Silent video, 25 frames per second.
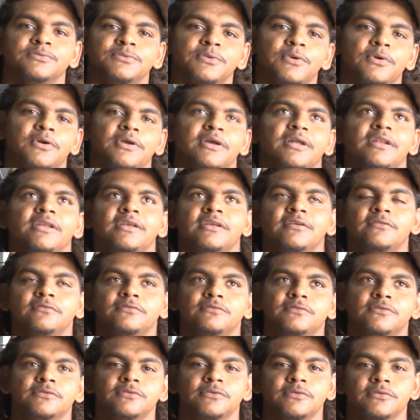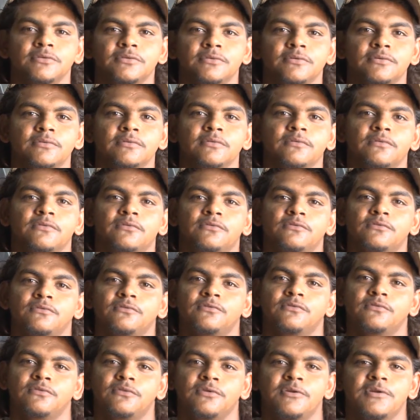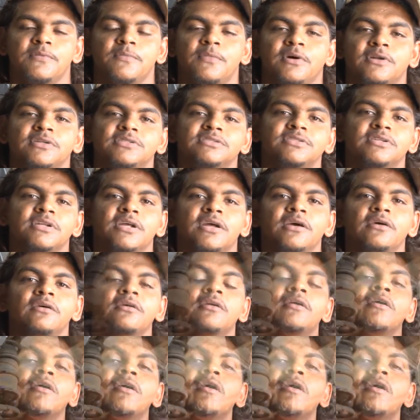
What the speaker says: Working here for 3 months now,